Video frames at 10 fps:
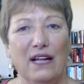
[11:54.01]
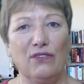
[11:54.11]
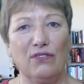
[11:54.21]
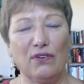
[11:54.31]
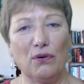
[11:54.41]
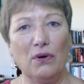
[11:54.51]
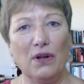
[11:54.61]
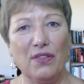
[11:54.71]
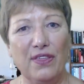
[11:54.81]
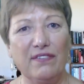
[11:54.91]
And so
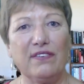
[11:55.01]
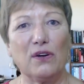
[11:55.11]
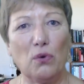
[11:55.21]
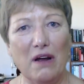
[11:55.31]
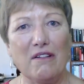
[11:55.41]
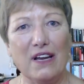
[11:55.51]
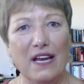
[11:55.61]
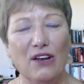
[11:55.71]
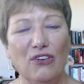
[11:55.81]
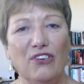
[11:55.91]
this Aquarian
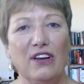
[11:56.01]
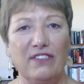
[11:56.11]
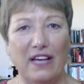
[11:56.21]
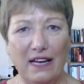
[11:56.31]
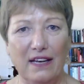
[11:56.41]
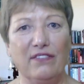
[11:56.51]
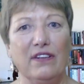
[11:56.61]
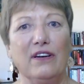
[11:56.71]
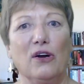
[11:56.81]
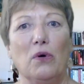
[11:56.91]
energy, Saturn is
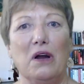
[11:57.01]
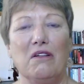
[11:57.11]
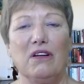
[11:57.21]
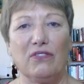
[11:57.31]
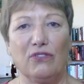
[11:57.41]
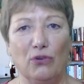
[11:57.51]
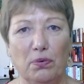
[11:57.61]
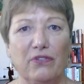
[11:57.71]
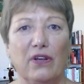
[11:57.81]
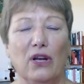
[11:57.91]
in Aquarius,
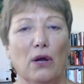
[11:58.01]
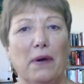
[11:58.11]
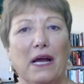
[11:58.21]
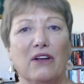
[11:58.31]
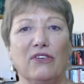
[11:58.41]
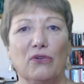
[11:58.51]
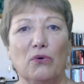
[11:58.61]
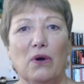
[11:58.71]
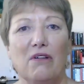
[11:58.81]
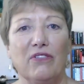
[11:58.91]
Jupiter is going to go back into
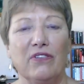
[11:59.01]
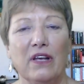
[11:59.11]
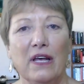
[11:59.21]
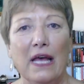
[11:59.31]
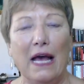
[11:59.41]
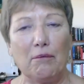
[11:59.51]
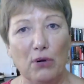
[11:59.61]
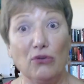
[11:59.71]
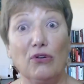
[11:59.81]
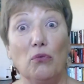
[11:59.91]
Aquarius, and
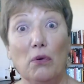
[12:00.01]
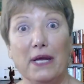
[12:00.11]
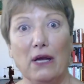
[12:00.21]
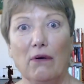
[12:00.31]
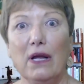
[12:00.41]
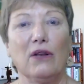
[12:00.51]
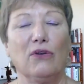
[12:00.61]
Pluto will be going